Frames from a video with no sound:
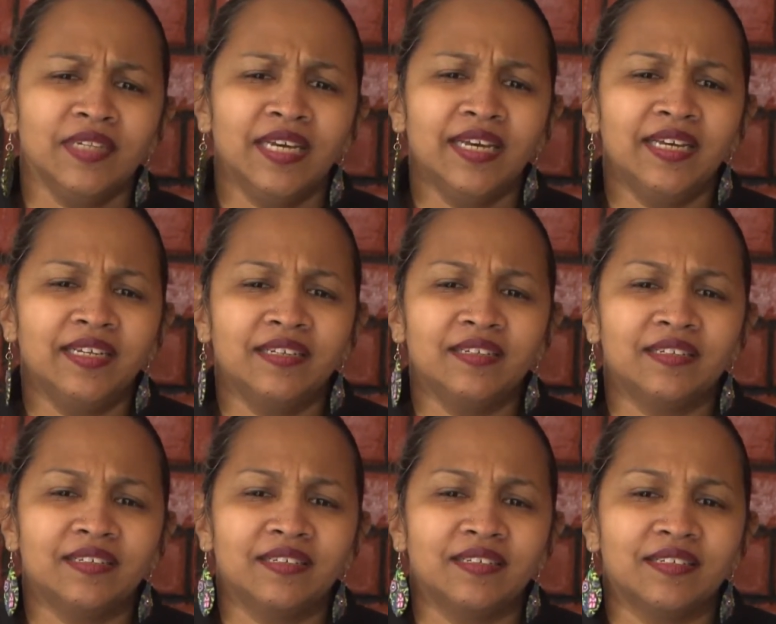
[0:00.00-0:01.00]
and
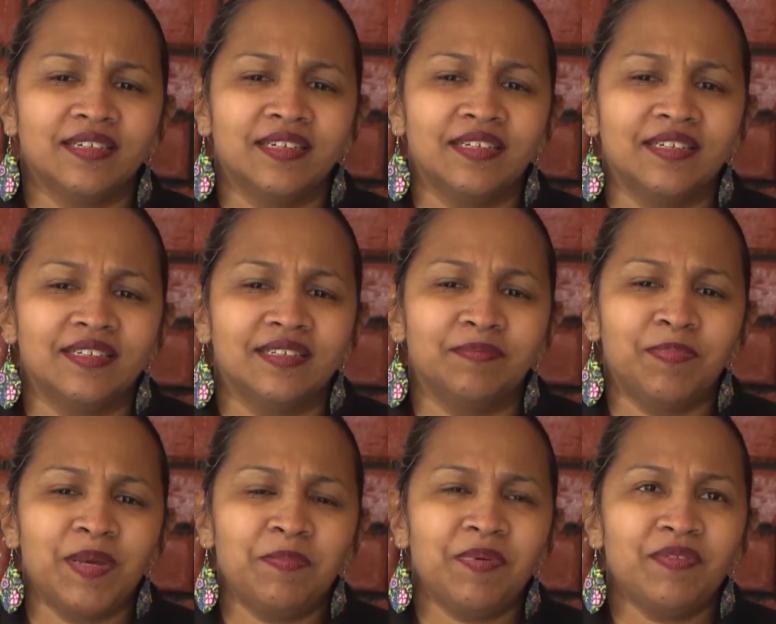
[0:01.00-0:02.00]
it,
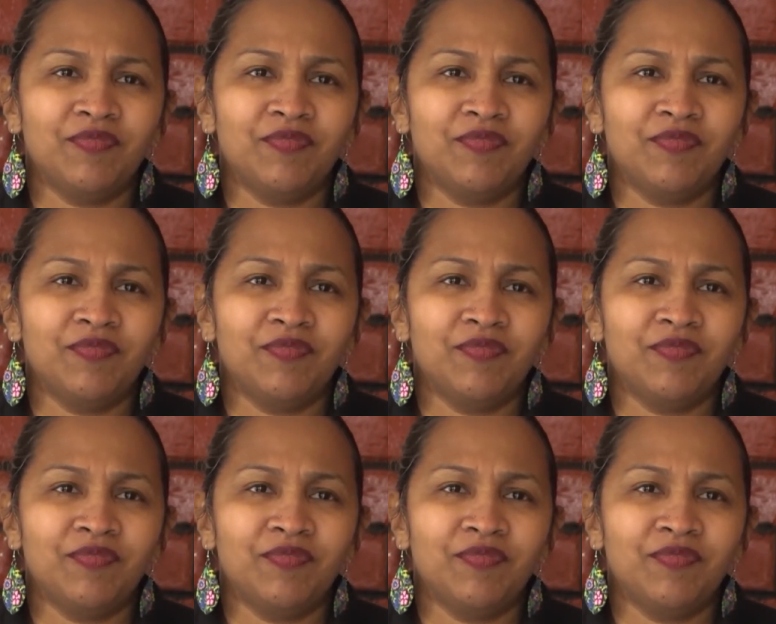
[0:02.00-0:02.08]
people